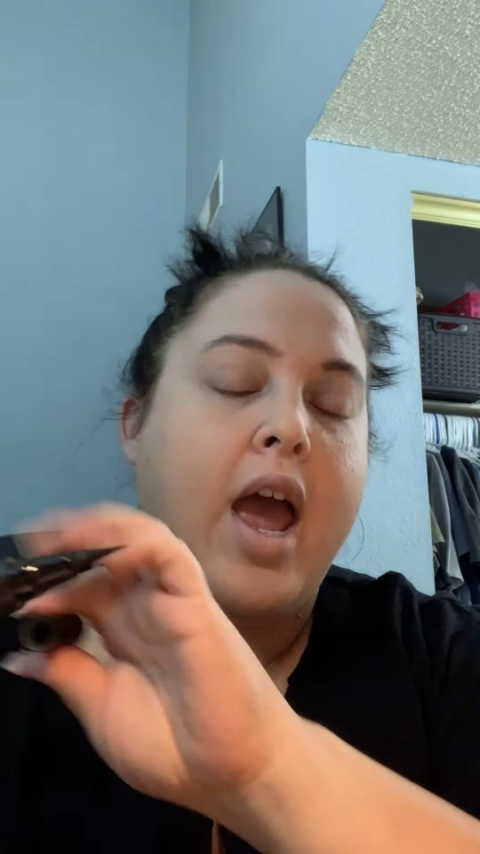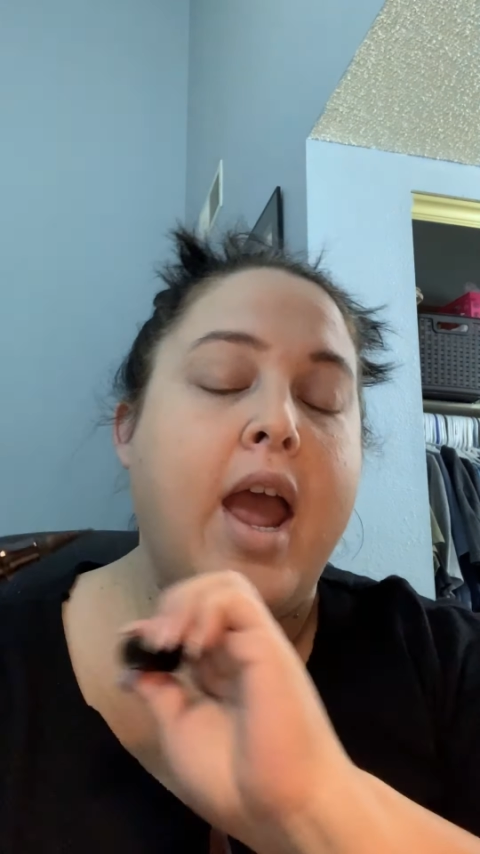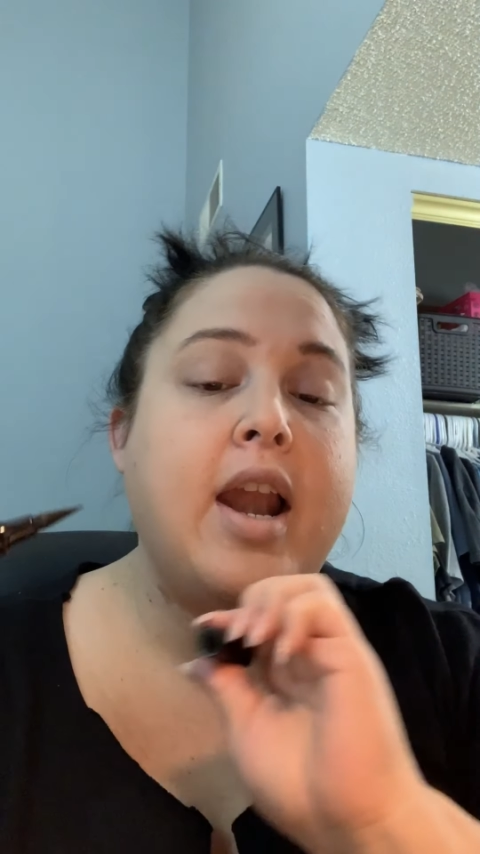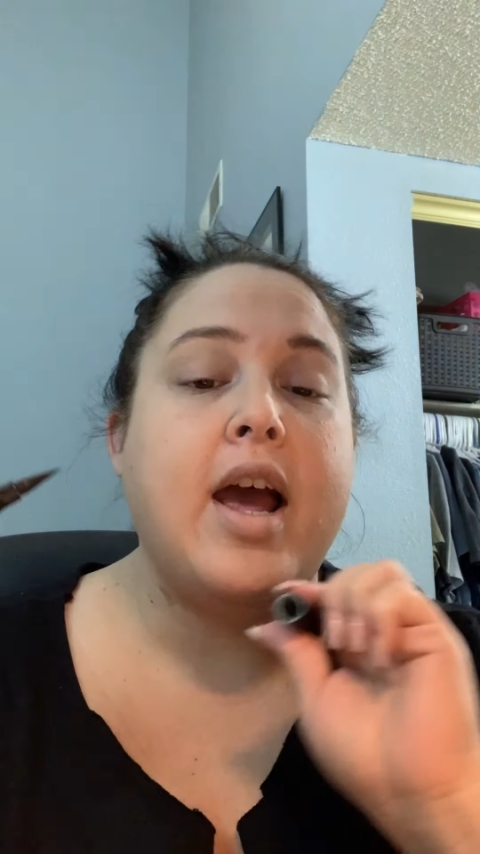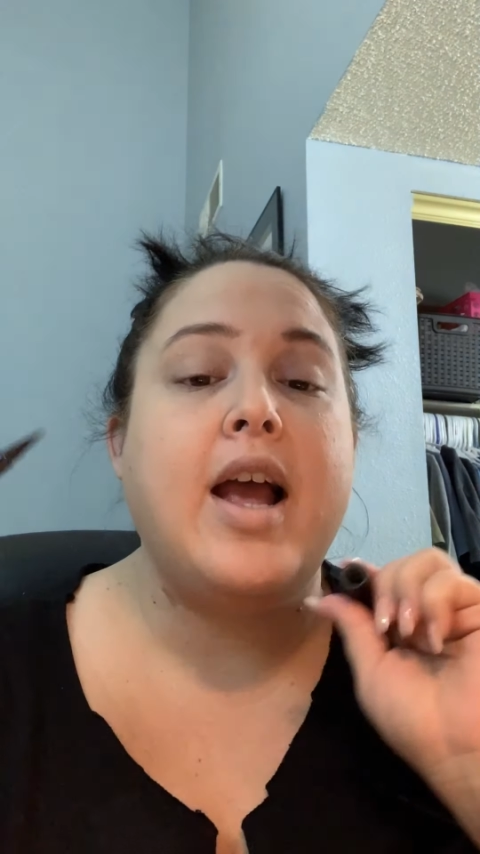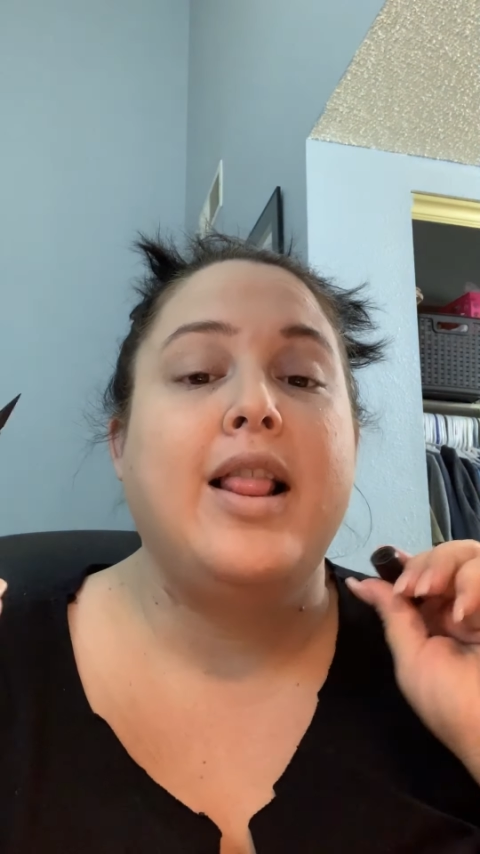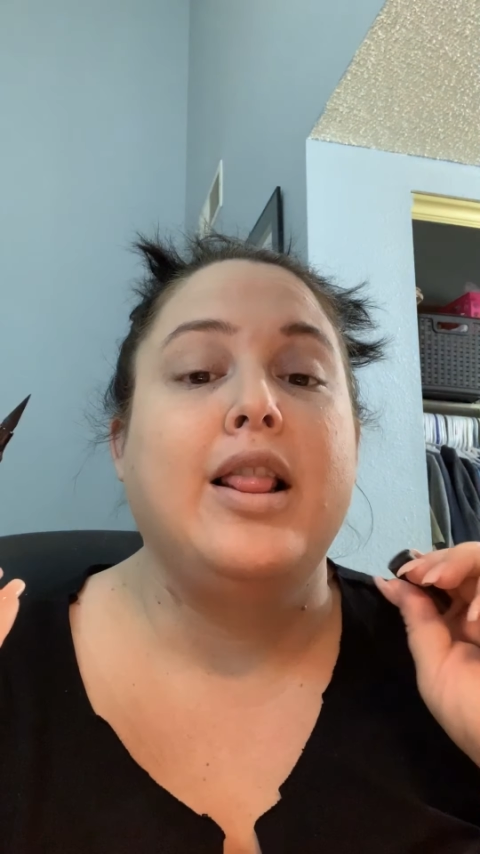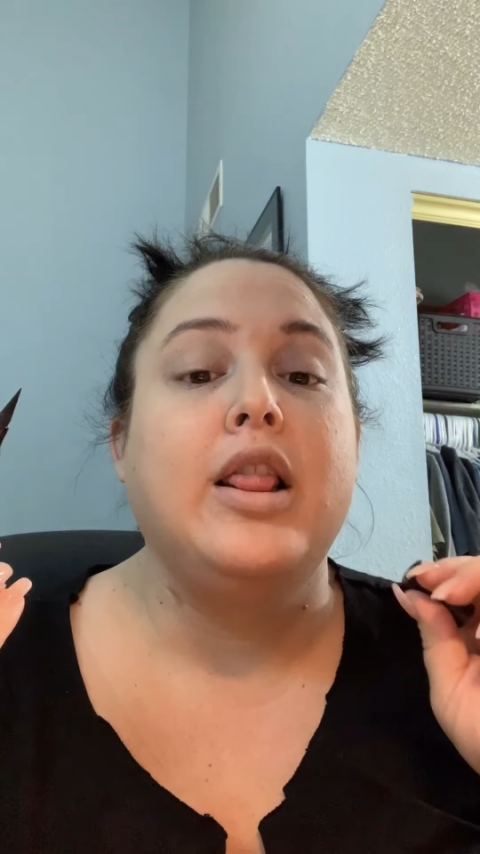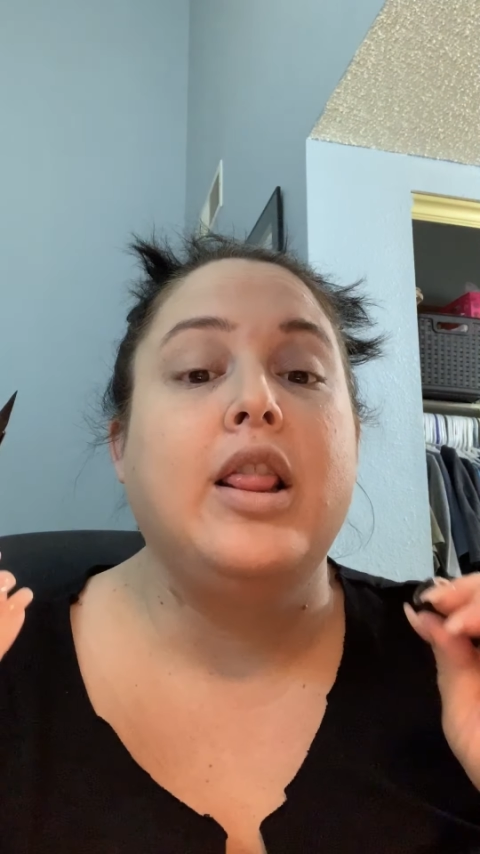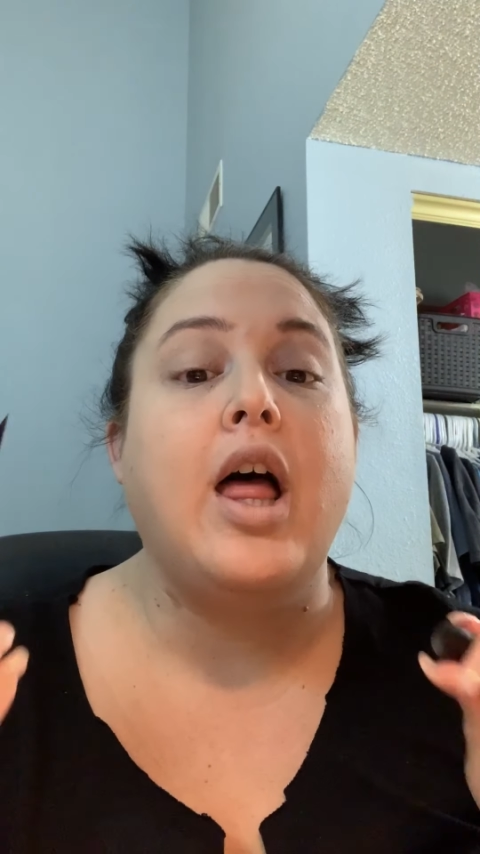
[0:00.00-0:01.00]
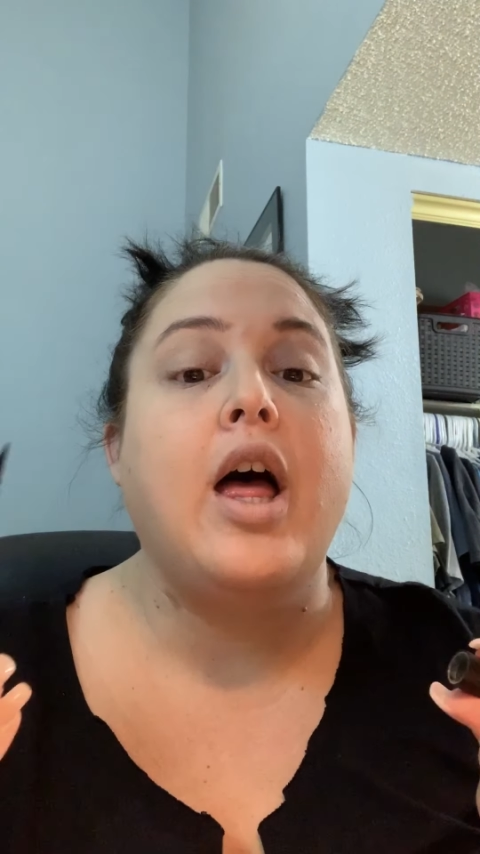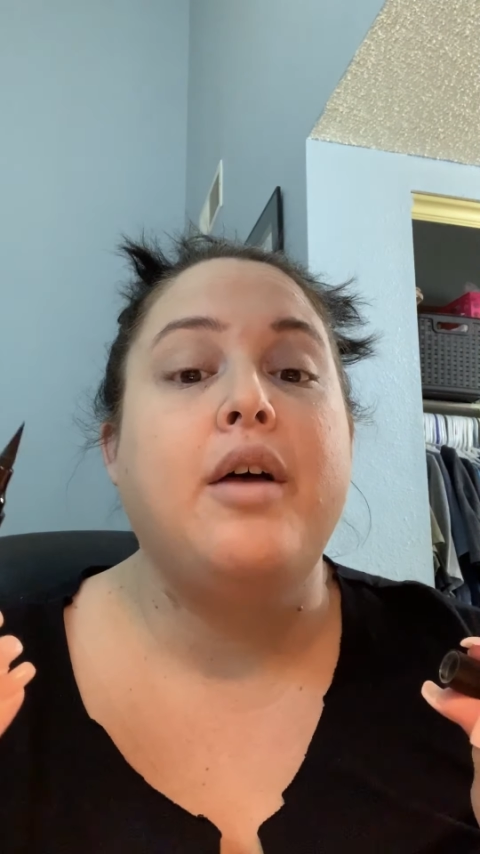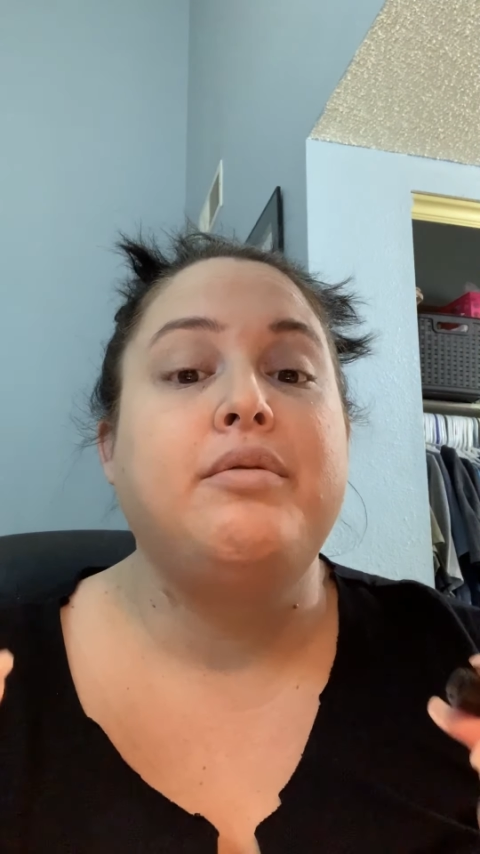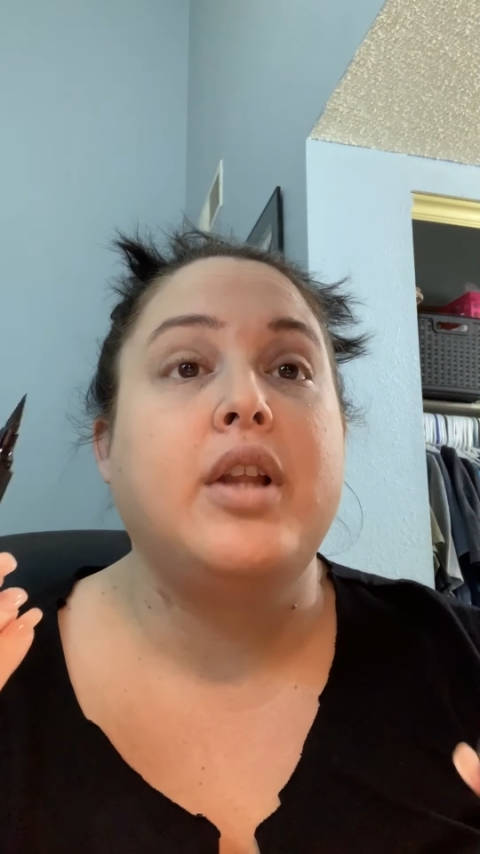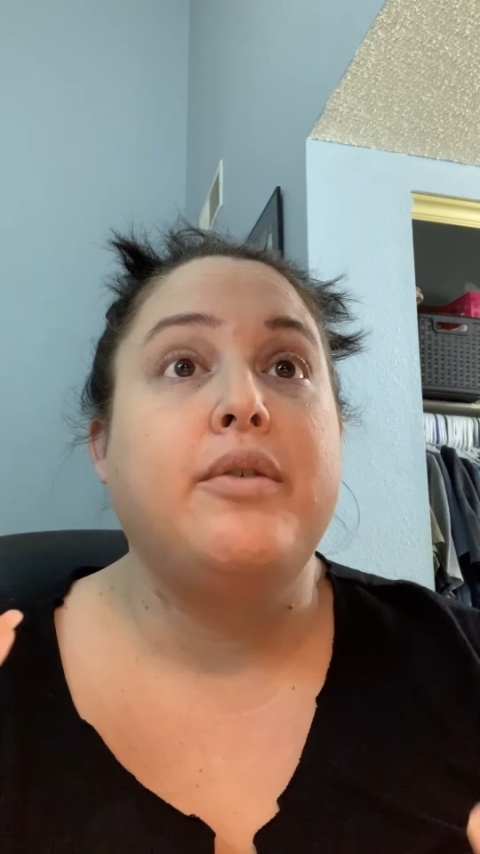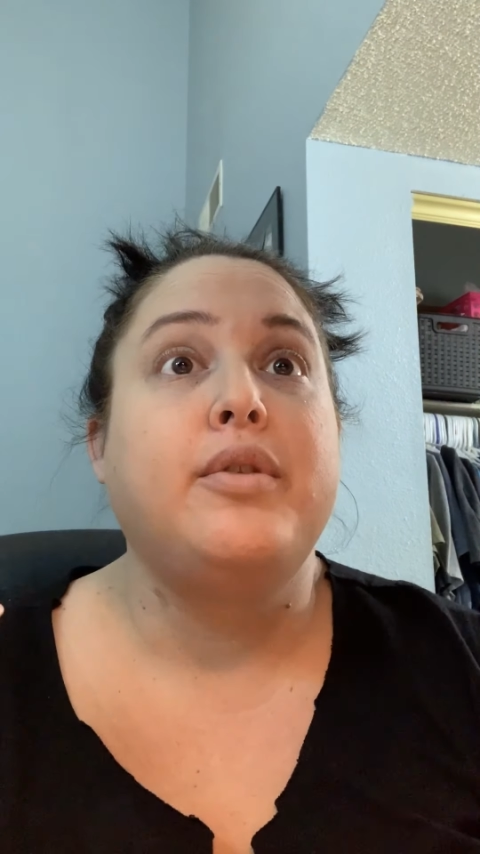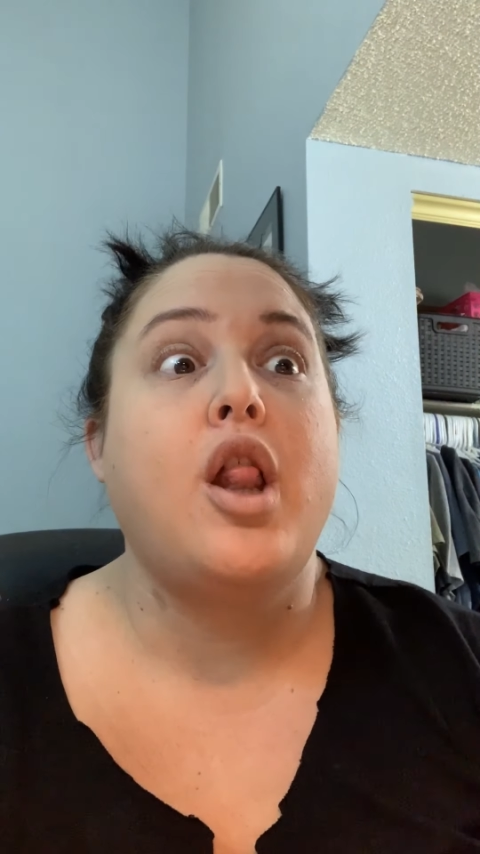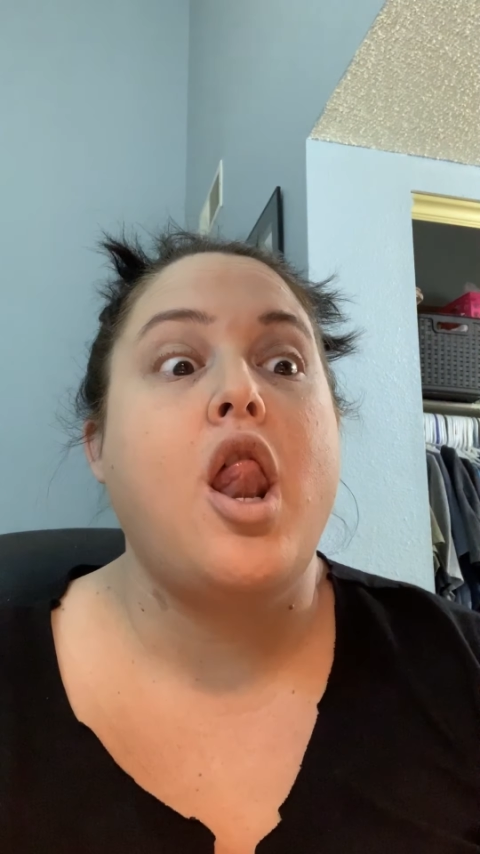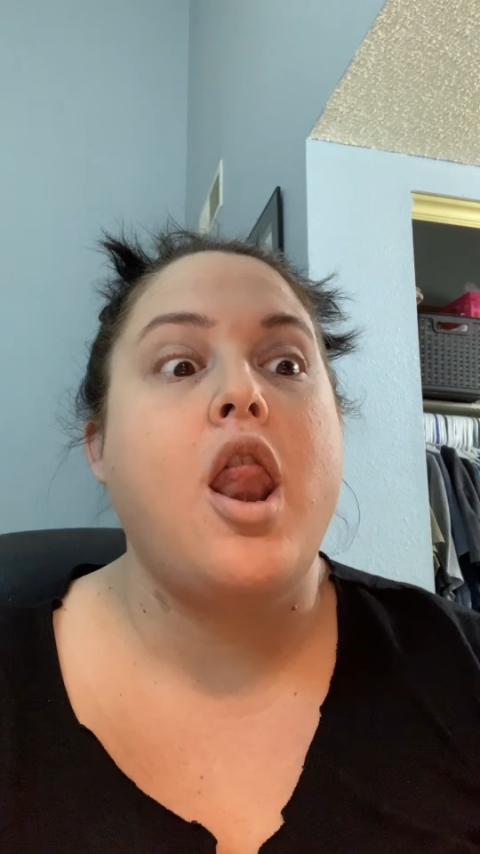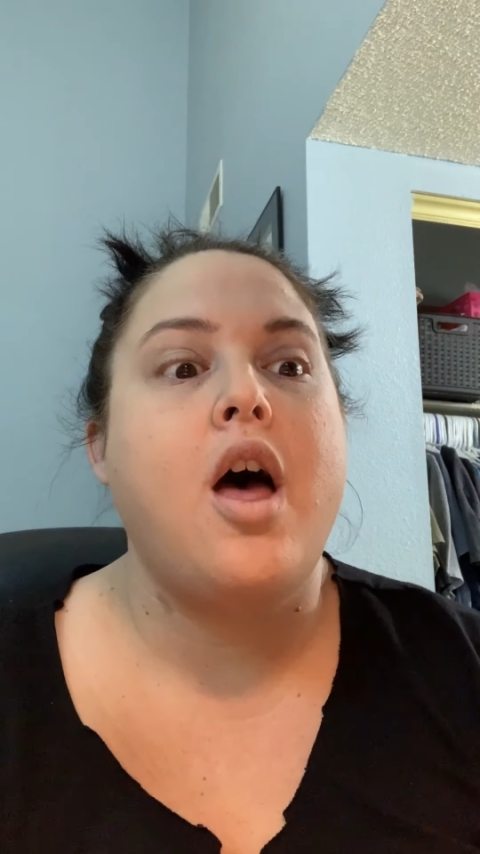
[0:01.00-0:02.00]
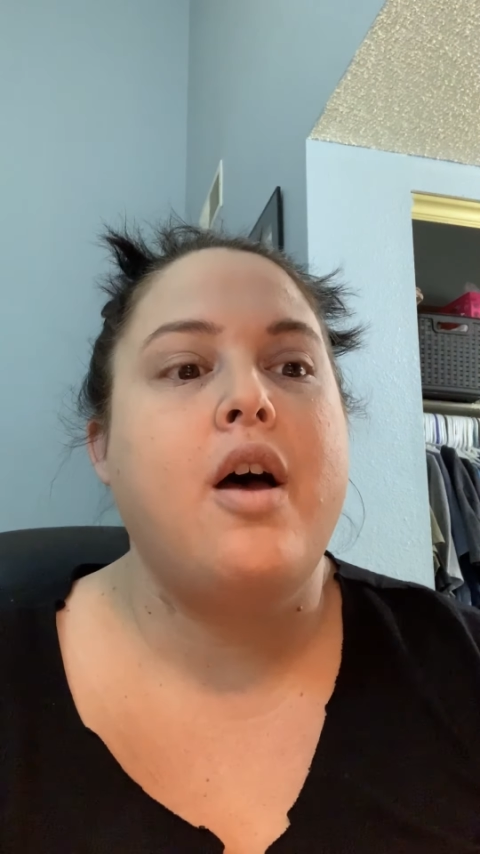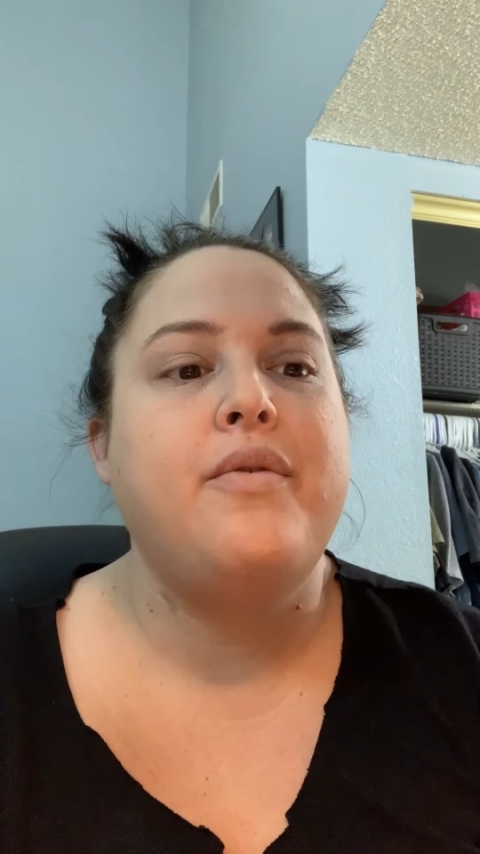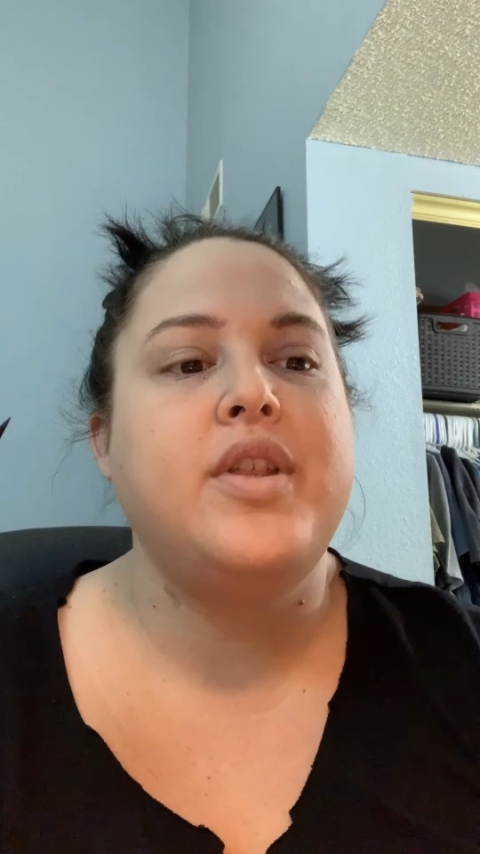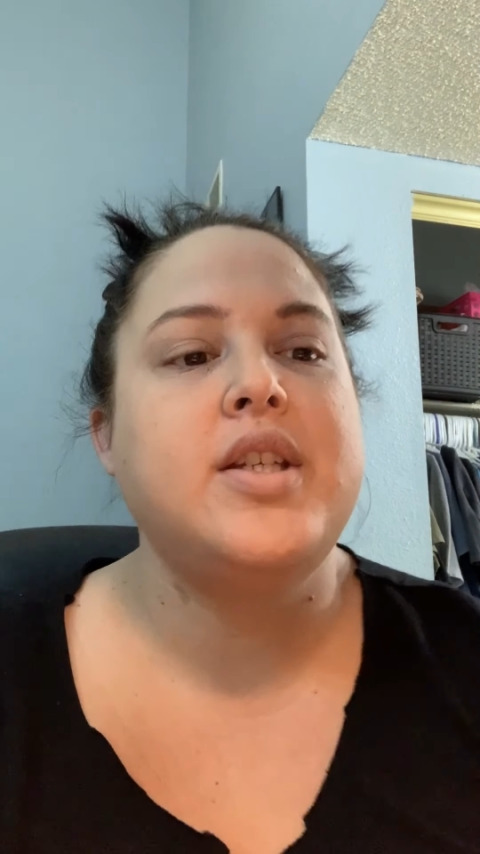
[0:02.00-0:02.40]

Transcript: And I love